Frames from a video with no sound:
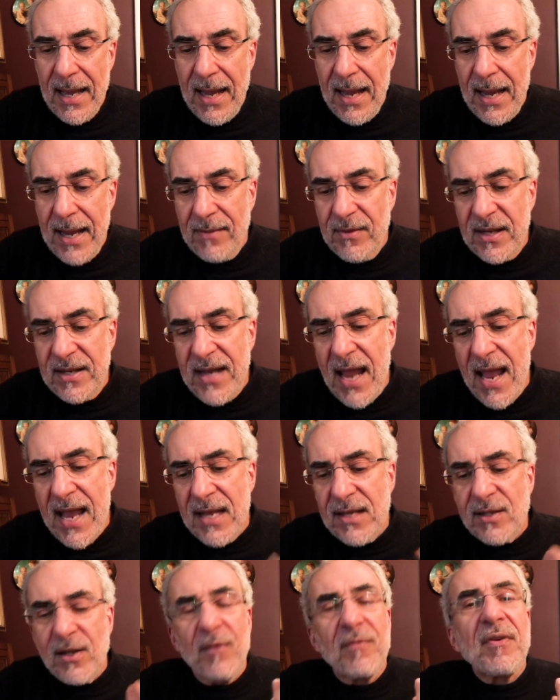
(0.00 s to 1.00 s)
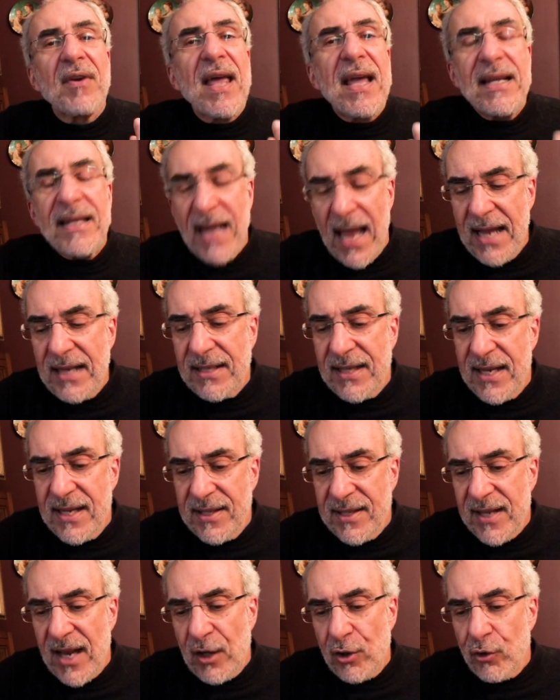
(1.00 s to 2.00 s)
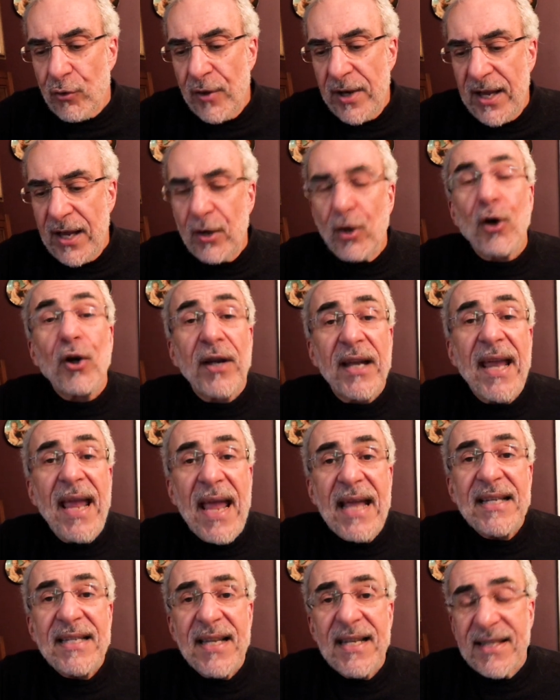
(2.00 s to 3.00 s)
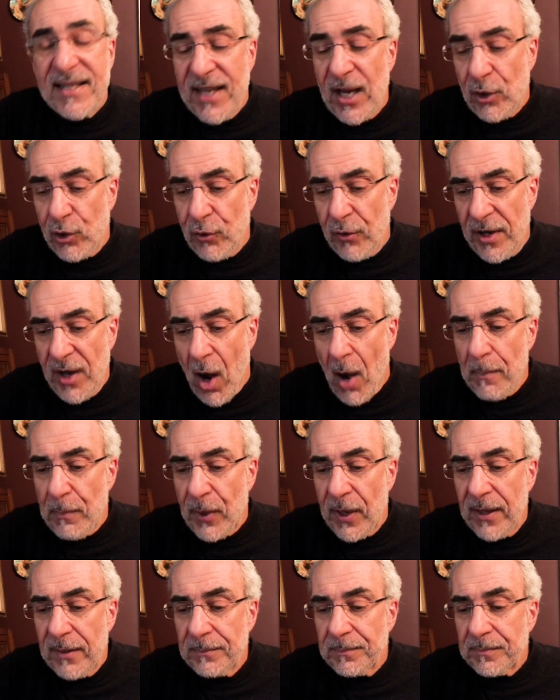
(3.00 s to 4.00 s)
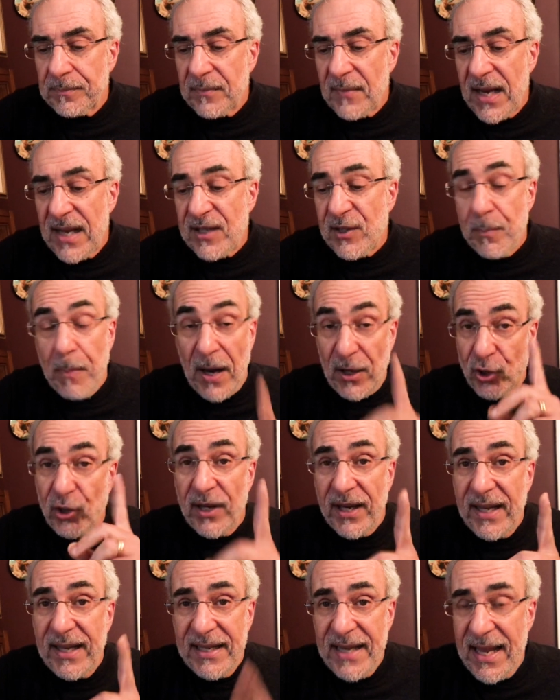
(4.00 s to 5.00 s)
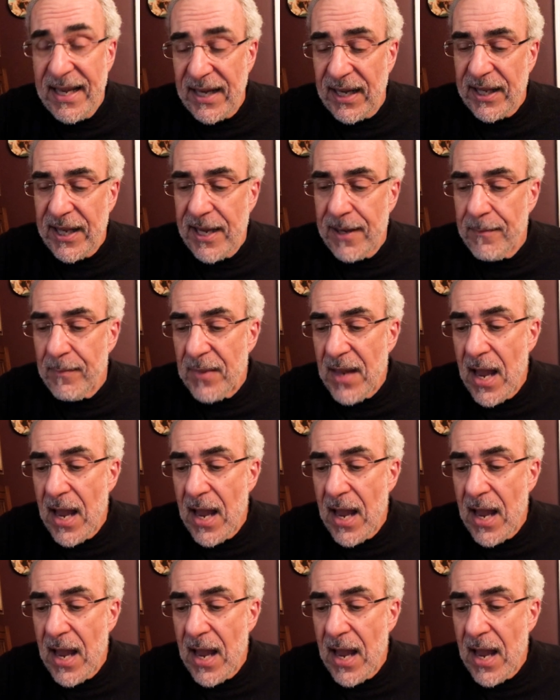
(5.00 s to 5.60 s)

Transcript: In the days of late 18th century and early 18th century opera, especially in Italy,